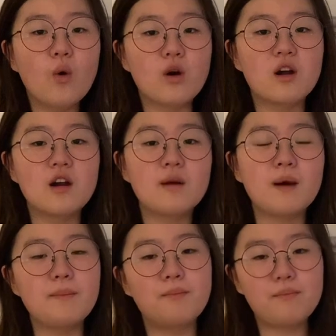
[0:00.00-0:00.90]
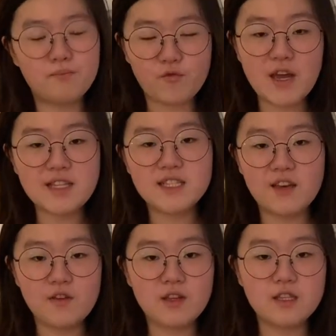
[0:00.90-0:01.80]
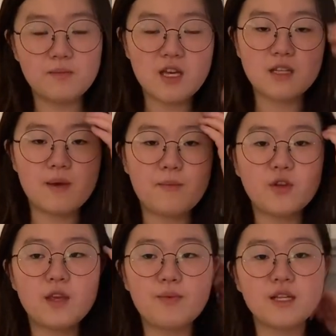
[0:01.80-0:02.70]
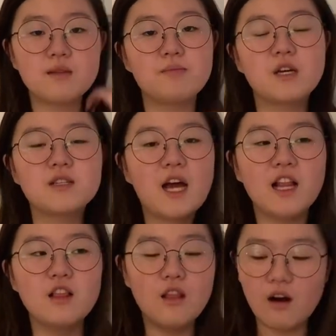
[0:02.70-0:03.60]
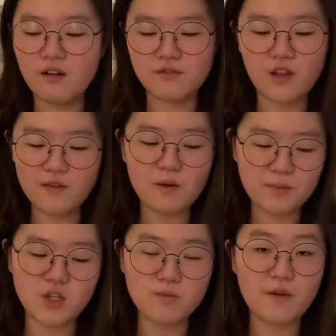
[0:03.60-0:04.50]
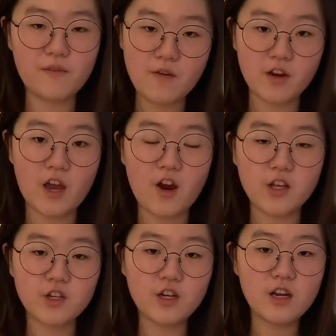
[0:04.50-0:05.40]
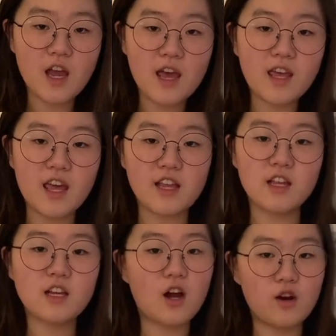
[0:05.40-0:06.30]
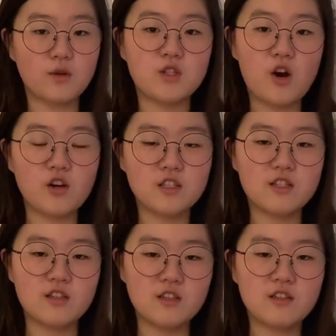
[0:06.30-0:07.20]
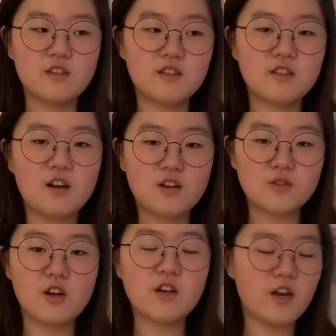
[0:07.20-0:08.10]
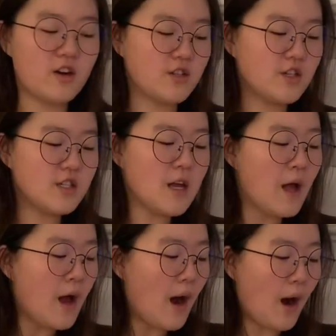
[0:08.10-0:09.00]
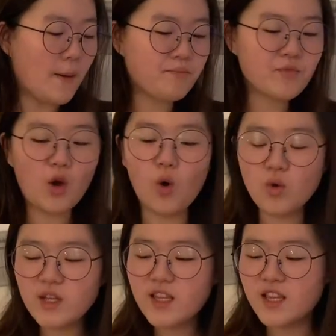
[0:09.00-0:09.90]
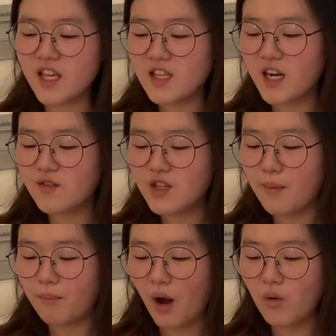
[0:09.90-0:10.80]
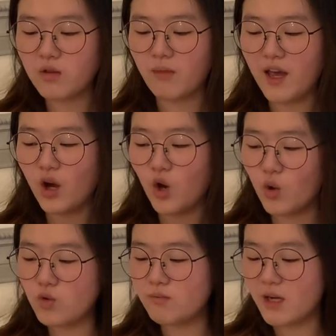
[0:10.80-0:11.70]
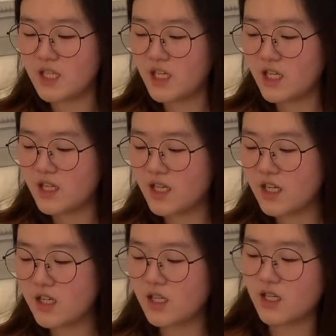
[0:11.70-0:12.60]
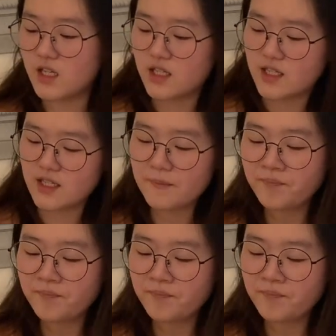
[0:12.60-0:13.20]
or my friends giving it to me as my birthday present because I love APEACH, my favorite character in kakaotalk, the kakaotalk characters. The only thing that I really bought with my own money, I think, is